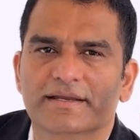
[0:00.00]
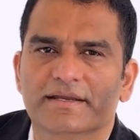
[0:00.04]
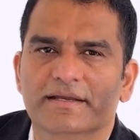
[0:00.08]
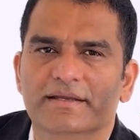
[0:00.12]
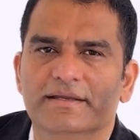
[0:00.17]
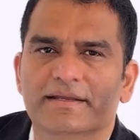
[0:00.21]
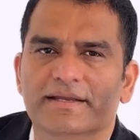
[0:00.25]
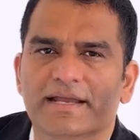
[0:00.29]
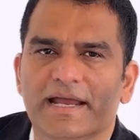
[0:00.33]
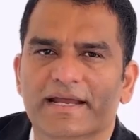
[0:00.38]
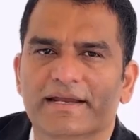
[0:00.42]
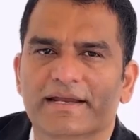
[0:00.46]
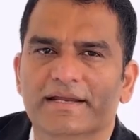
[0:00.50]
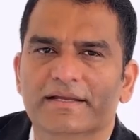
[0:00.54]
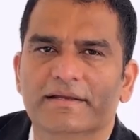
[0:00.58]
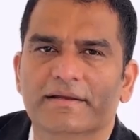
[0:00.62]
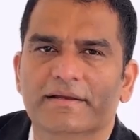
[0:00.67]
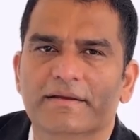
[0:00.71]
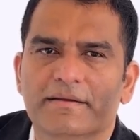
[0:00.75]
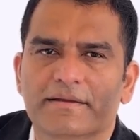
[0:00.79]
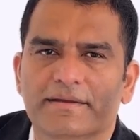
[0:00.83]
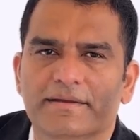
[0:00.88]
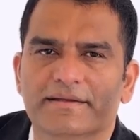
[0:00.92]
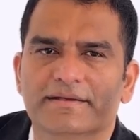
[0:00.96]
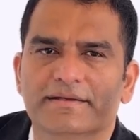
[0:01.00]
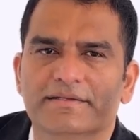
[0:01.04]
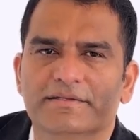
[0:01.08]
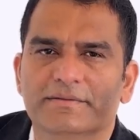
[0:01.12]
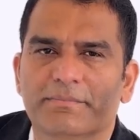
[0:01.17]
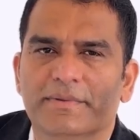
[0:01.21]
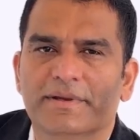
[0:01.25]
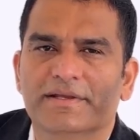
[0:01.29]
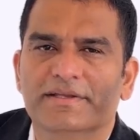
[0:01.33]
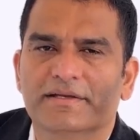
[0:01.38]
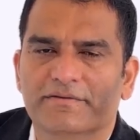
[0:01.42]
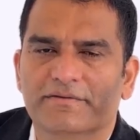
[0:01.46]
Then,
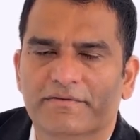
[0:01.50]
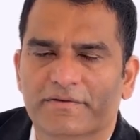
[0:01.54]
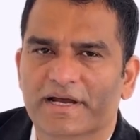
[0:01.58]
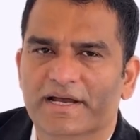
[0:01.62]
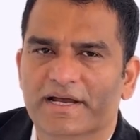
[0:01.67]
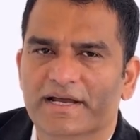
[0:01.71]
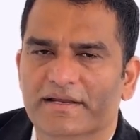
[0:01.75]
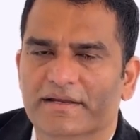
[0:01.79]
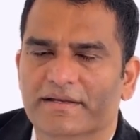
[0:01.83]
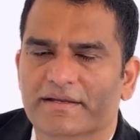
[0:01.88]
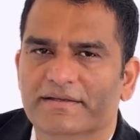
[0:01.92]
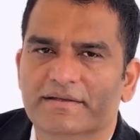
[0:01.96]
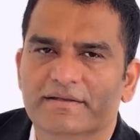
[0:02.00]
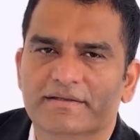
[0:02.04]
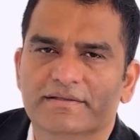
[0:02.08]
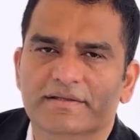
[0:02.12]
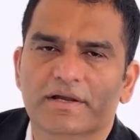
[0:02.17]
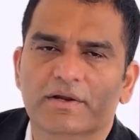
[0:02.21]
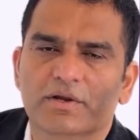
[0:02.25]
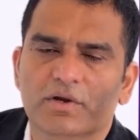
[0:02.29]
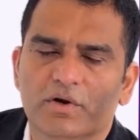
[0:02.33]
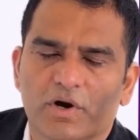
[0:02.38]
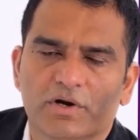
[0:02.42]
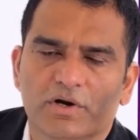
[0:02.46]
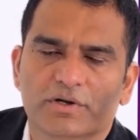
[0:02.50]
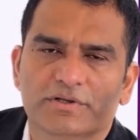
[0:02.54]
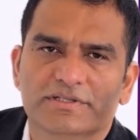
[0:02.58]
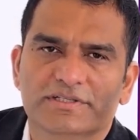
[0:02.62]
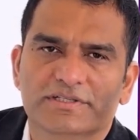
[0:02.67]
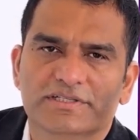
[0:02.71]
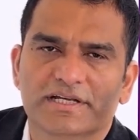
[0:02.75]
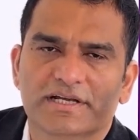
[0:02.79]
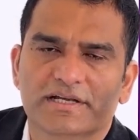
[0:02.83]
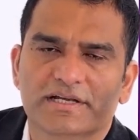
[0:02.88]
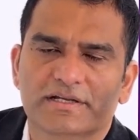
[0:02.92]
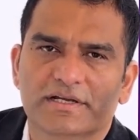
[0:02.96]
specify the
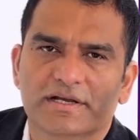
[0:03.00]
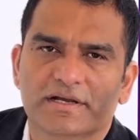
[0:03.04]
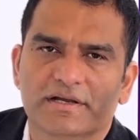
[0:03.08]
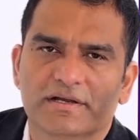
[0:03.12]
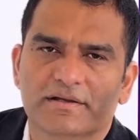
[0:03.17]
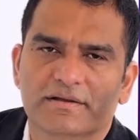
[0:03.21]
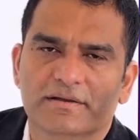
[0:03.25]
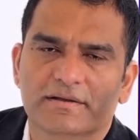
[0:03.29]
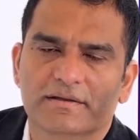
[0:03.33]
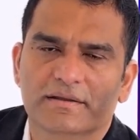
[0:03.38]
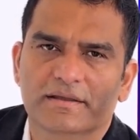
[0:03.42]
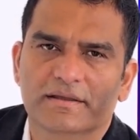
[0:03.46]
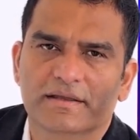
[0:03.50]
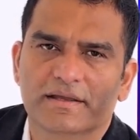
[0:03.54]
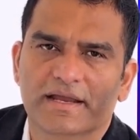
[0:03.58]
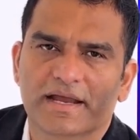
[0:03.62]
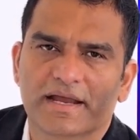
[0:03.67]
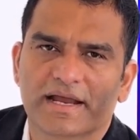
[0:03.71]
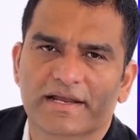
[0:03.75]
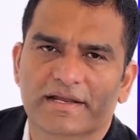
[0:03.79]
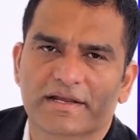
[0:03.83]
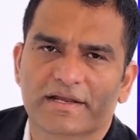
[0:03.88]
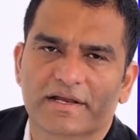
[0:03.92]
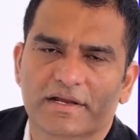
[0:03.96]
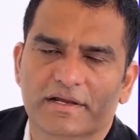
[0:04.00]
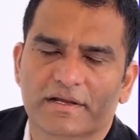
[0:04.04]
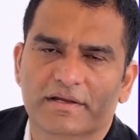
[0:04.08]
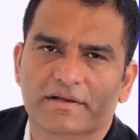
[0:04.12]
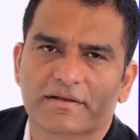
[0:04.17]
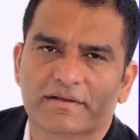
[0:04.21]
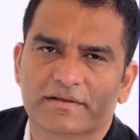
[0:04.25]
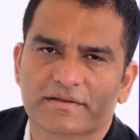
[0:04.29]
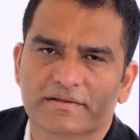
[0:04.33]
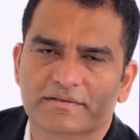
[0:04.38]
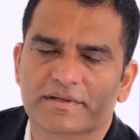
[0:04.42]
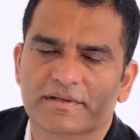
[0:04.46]
cost center.
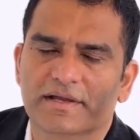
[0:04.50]
Enter the